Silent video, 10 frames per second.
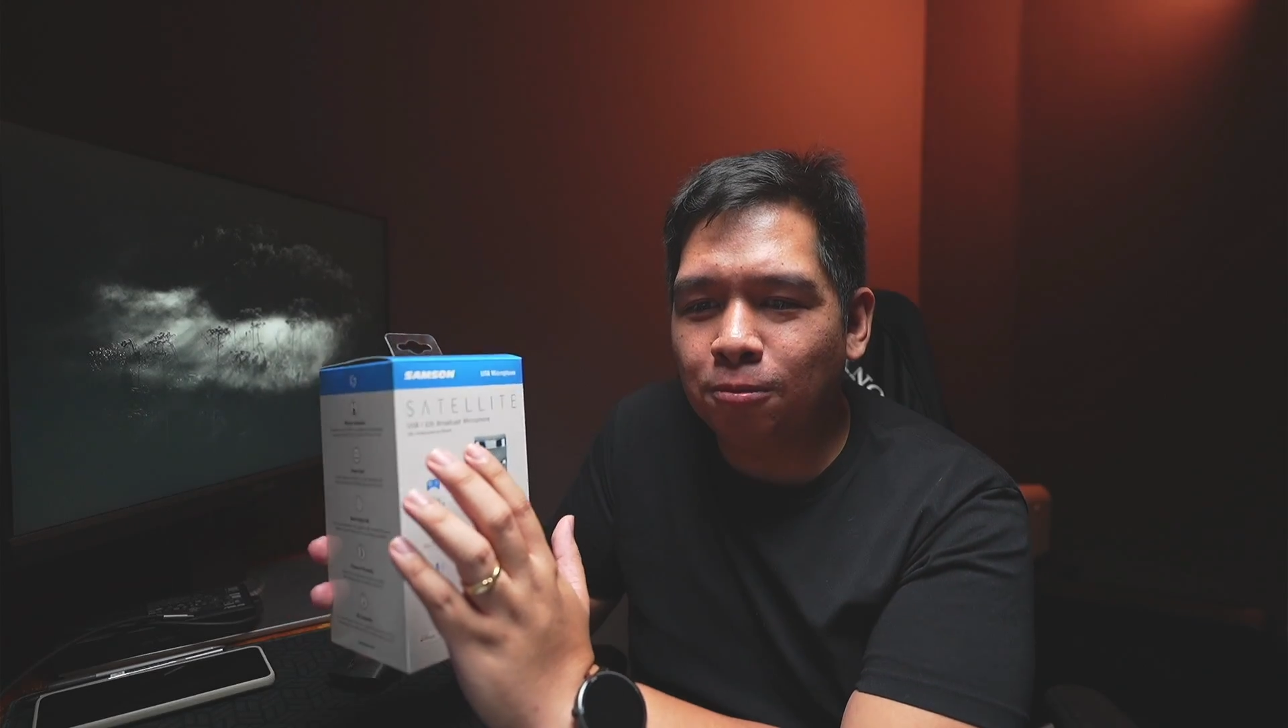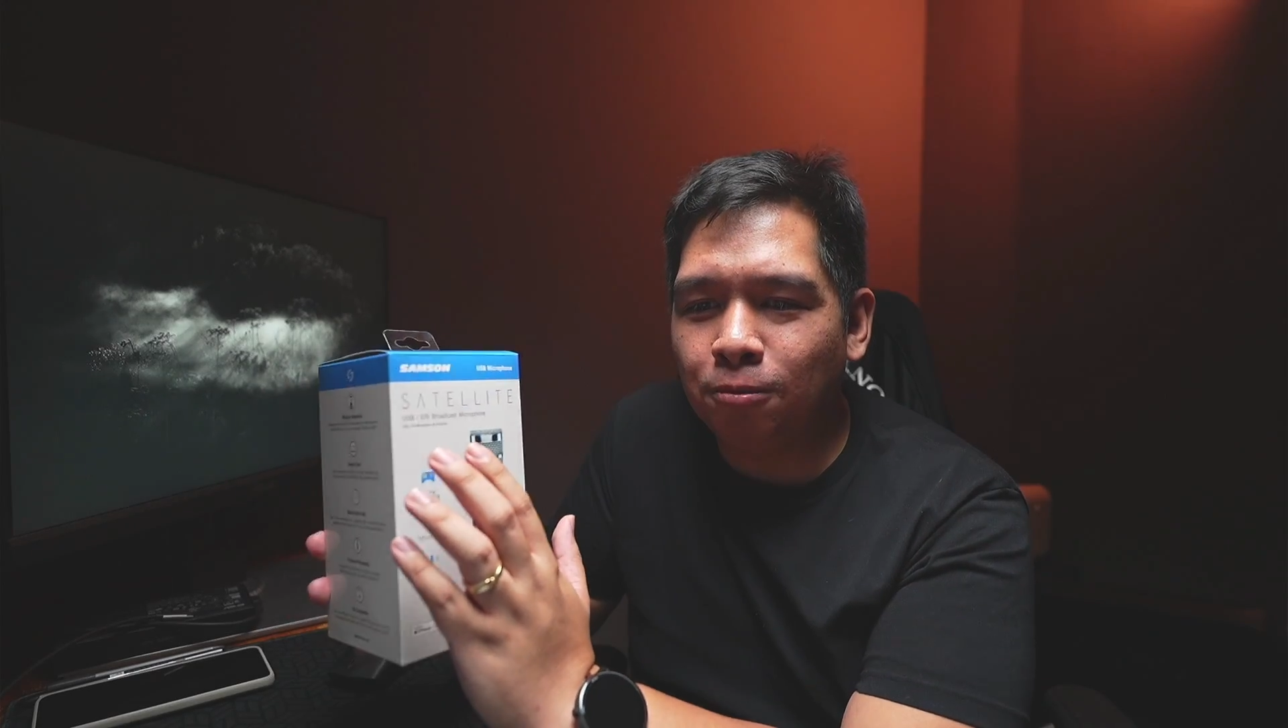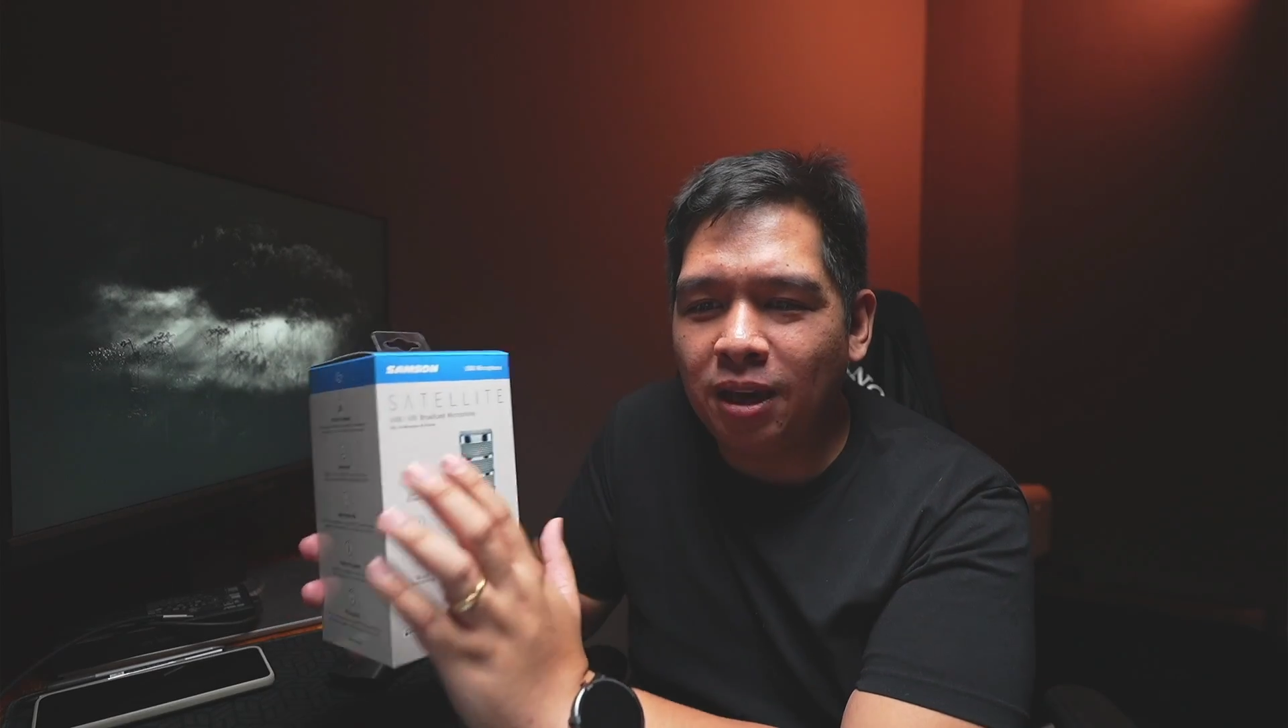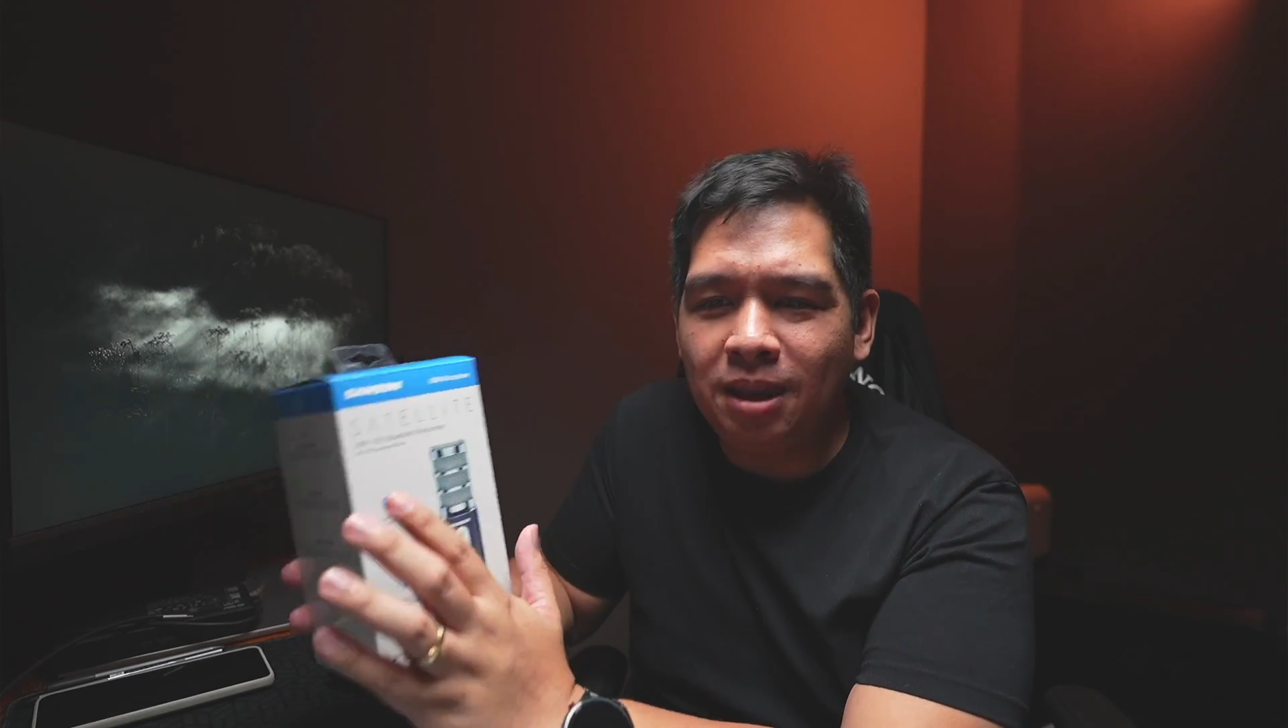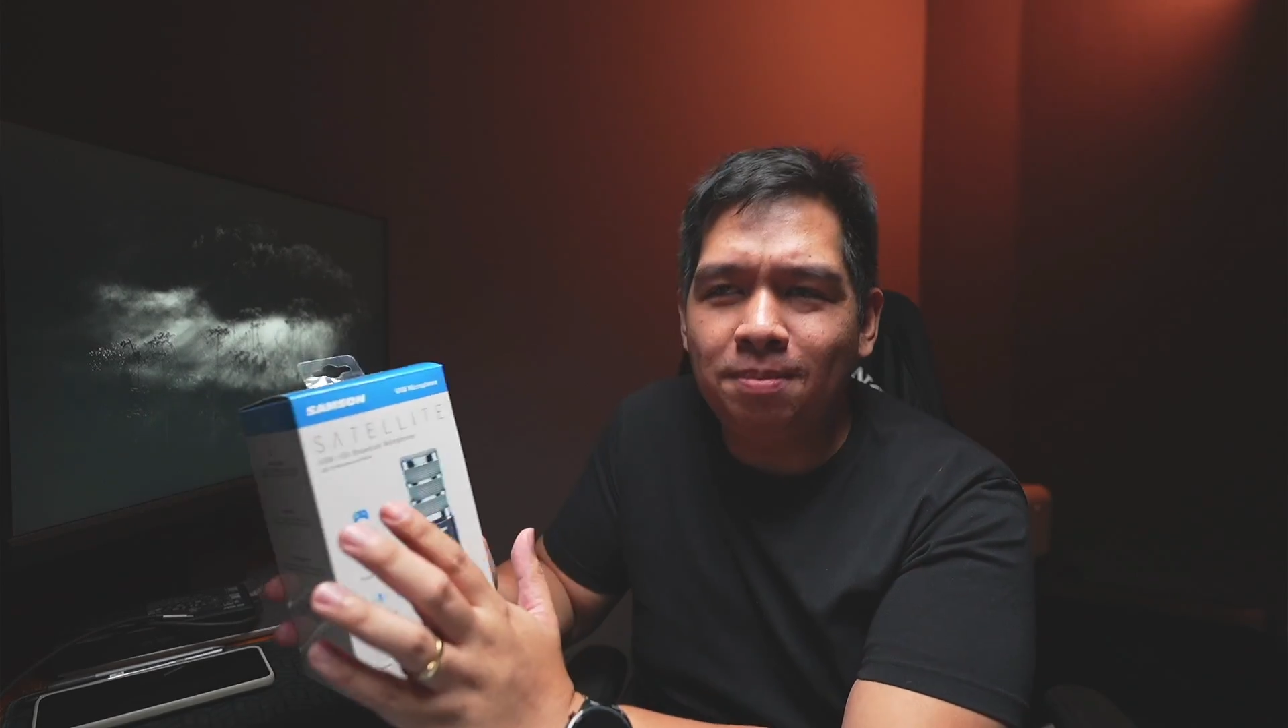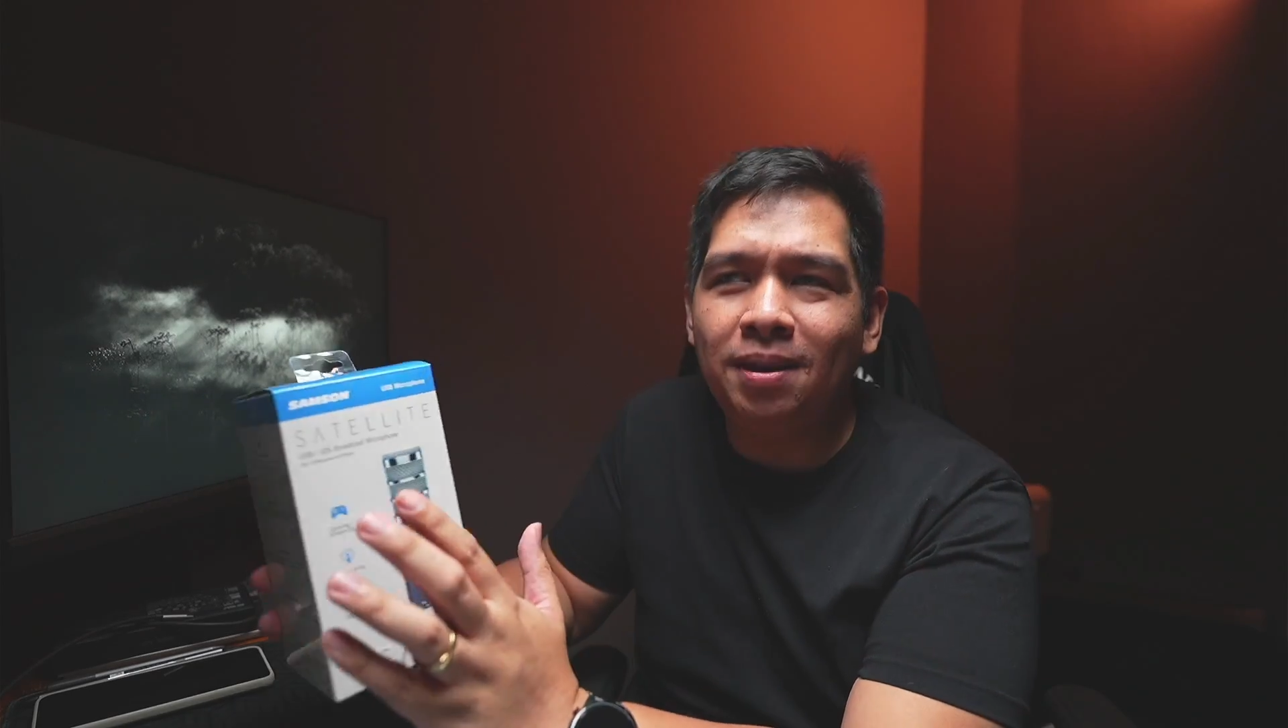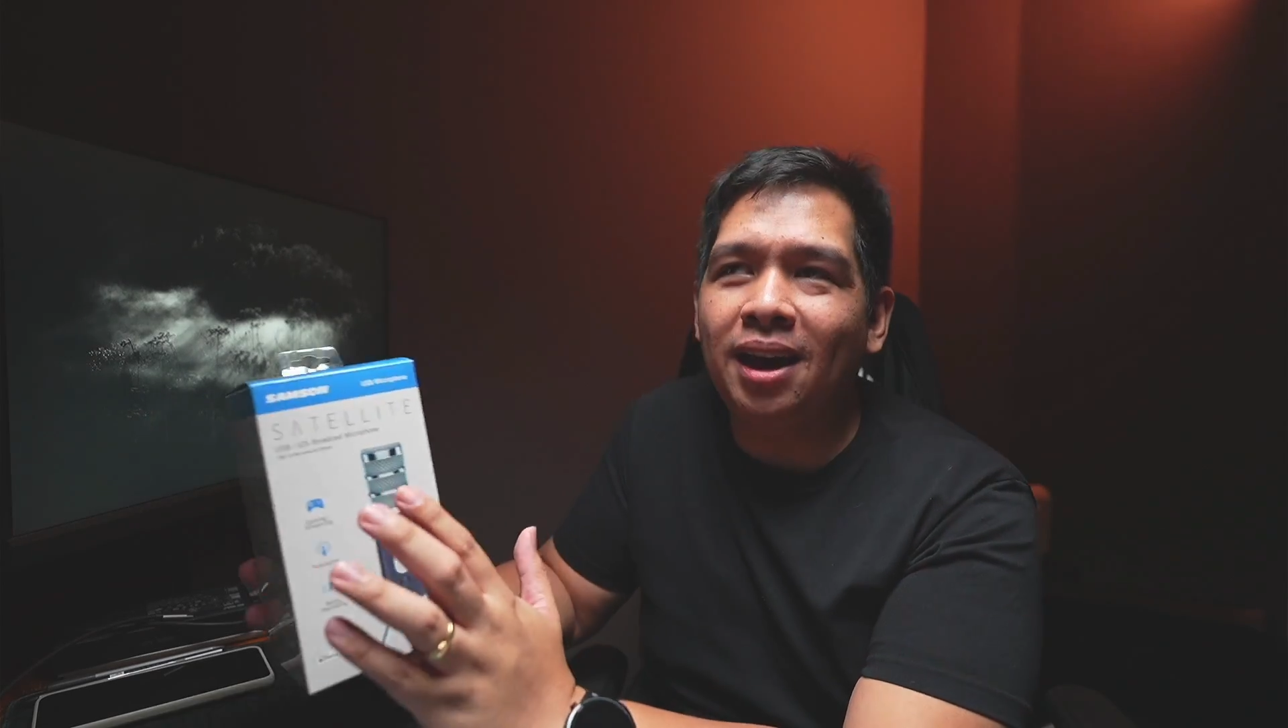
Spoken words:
way